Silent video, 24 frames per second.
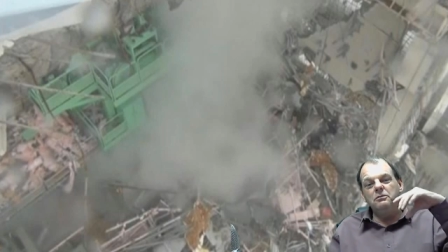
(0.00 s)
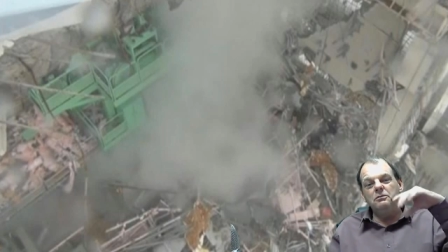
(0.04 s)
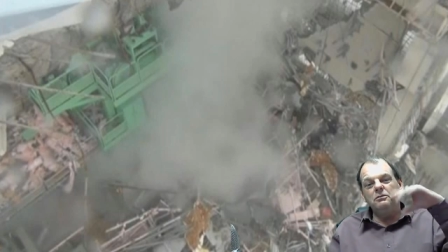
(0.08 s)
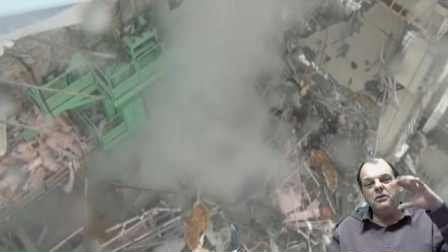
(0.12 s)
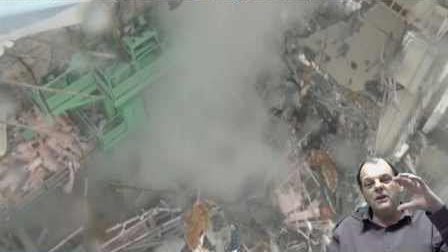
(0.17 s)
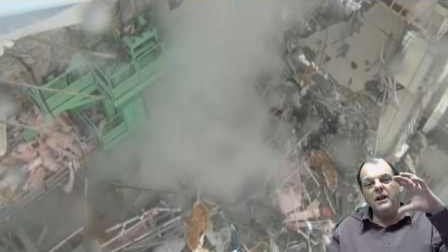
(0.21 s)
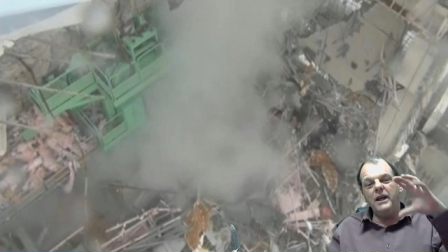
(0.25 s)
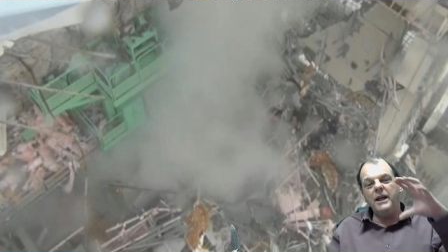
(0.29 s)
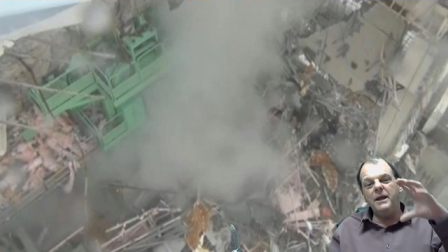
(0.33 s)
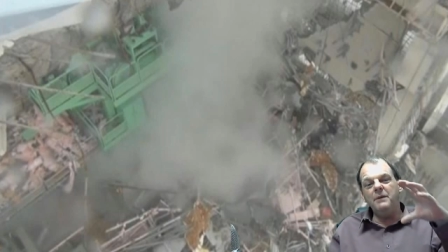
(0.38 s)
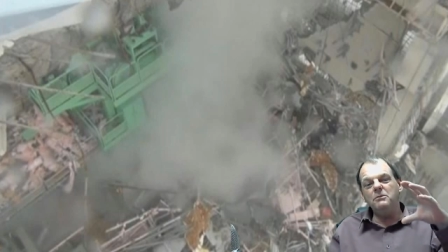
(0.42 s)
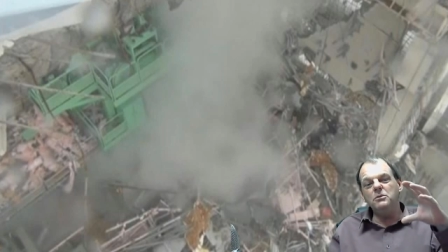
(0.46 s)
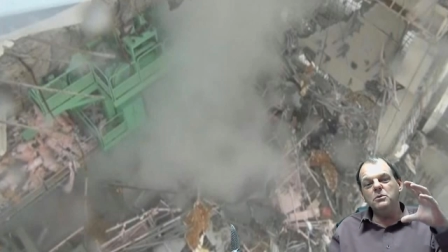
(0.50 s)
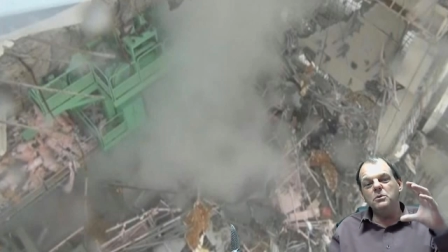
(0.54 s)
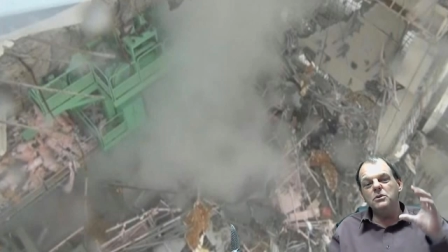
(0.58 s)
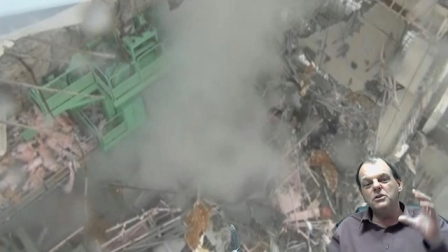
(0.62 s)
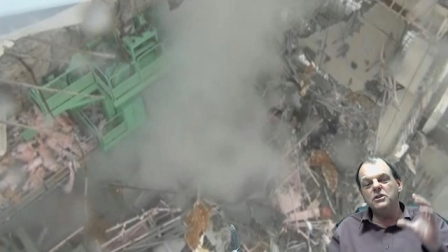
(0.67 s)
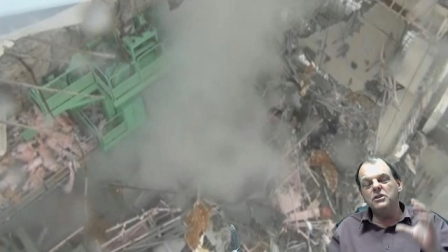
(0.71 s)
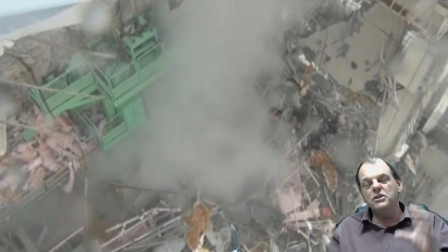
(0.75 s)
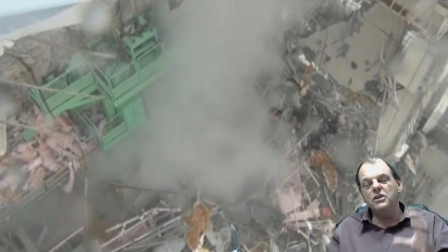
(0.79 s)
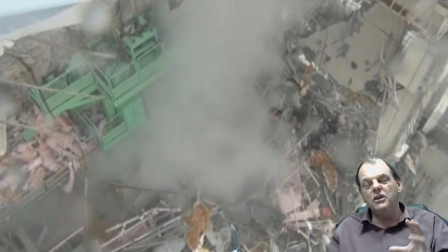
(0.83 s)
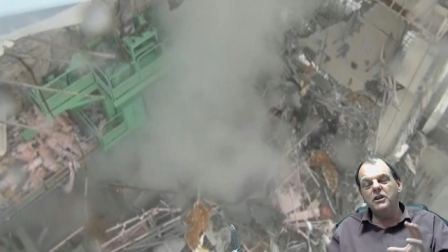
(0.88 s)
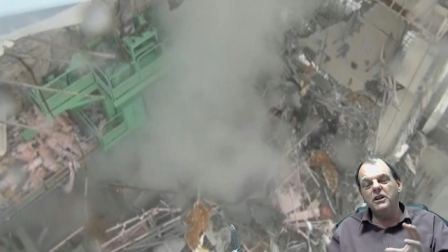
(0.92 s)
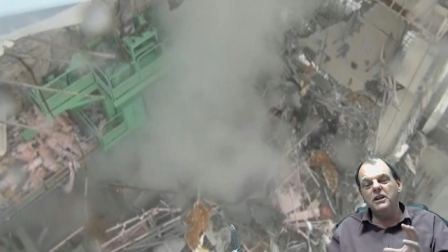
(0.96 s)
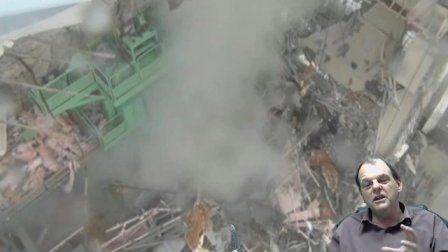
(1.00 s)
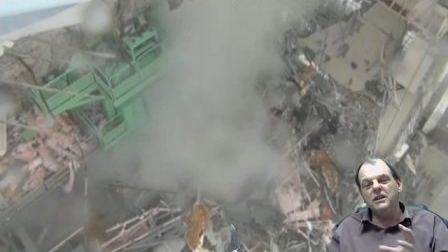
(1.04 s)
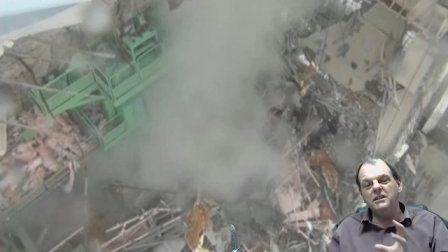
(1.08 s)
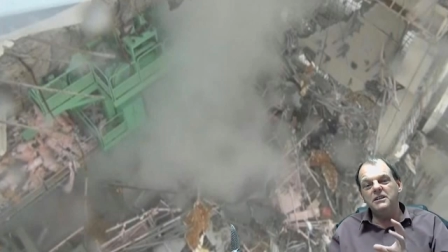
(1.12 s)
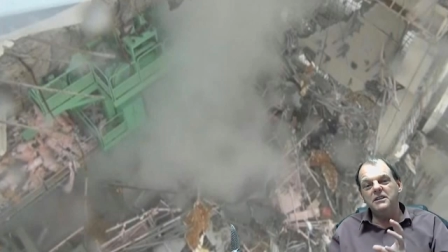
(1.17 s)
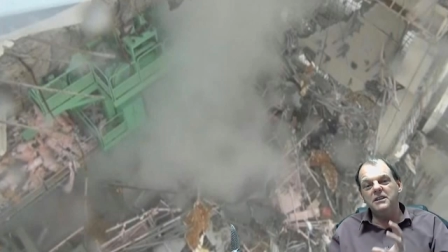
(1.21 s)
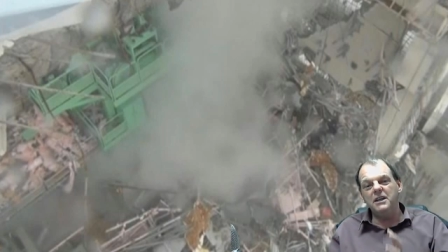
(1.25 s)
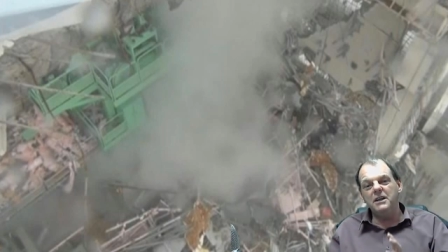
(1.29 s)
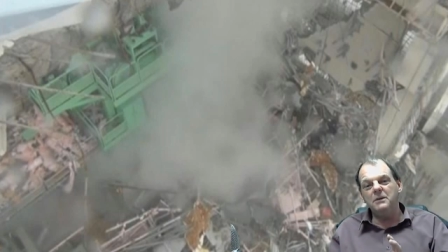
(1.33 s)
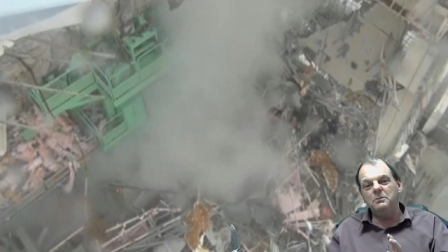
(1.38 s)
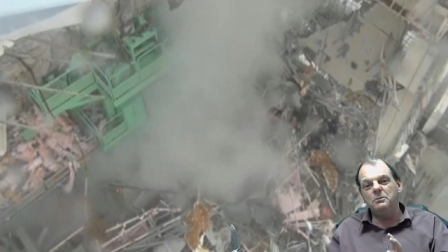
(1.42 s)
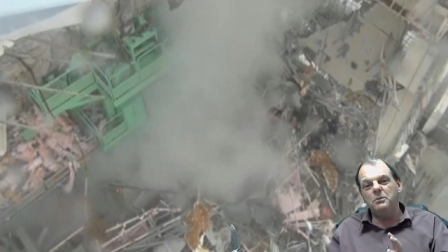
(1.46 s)
flames were
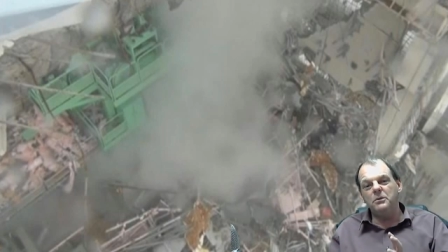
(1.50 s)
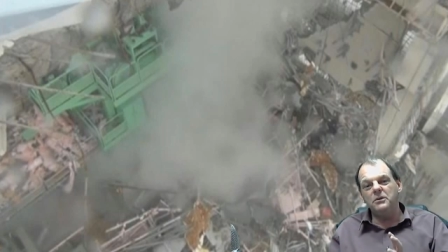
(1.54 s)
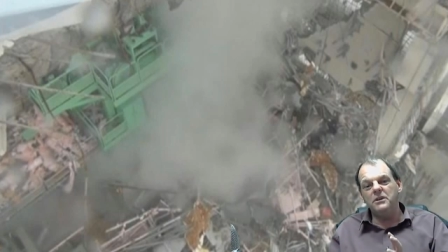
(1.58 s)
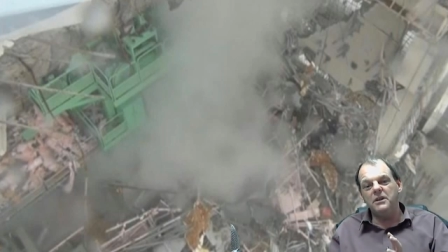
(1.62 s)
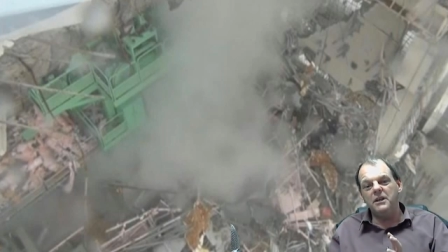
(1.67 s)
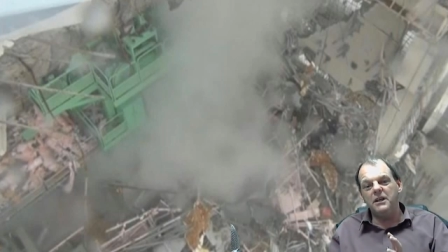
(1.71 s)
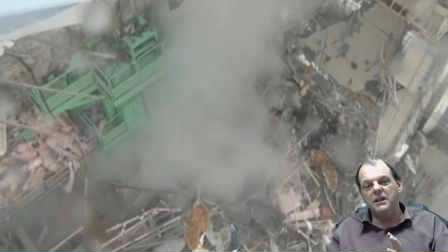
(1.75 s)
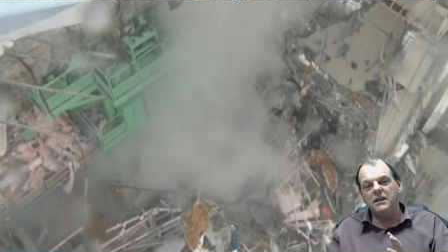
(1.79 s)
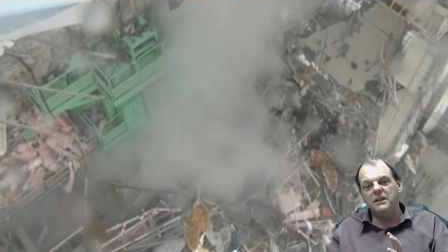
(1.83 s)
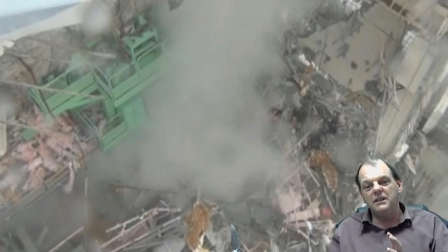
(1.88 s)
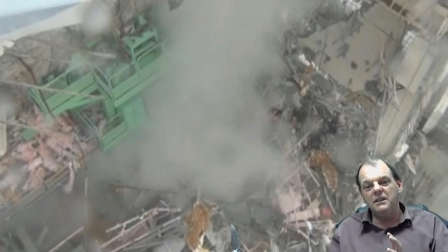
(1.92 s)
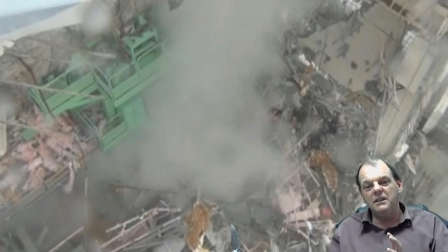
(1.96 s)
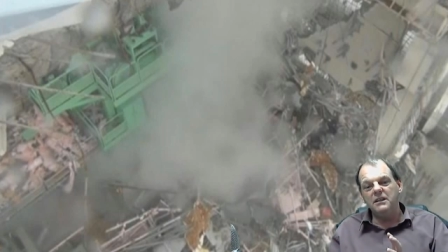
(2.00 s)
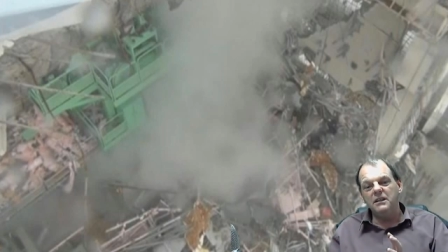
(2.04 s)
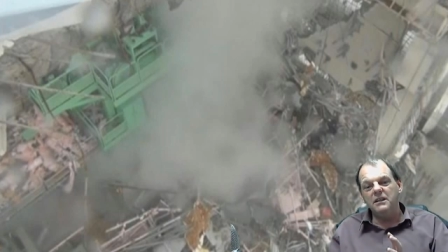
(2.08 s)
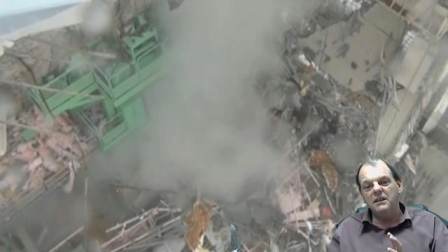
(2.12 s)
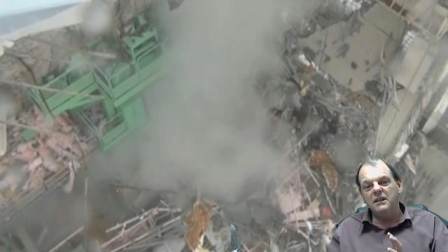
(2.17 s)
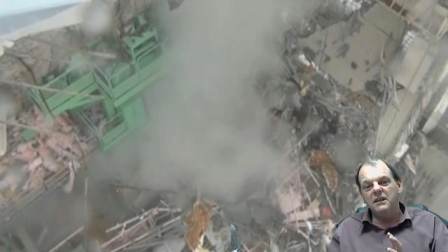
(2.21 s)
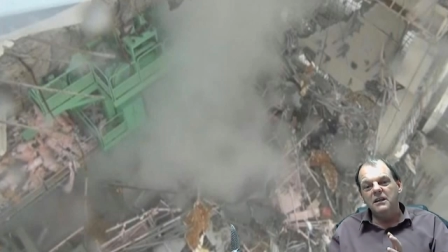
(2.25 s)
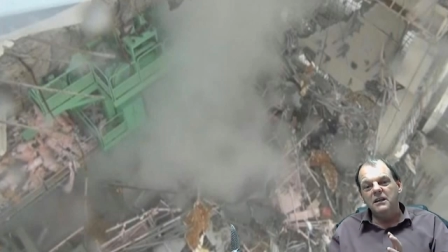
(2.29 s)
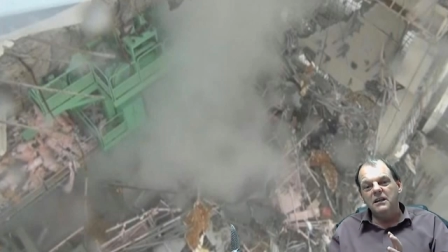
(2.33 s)
sighted deep within